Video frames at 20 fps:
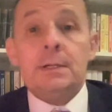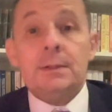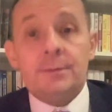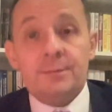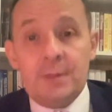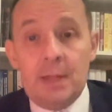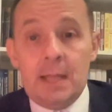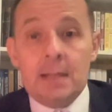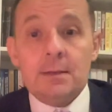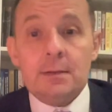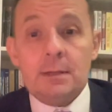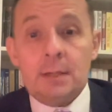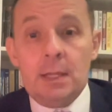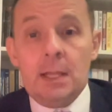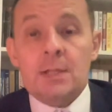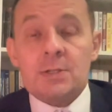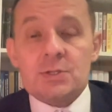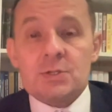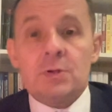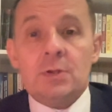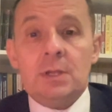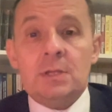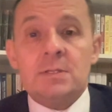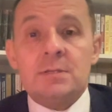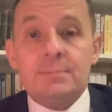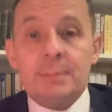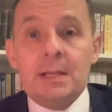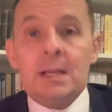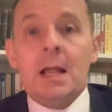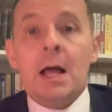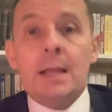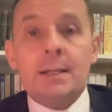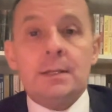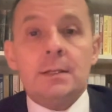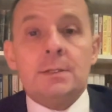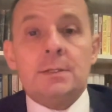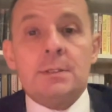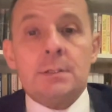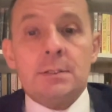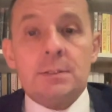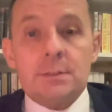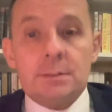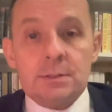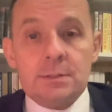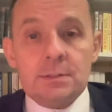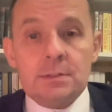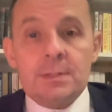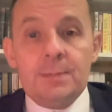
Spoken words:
then it's looking to me like a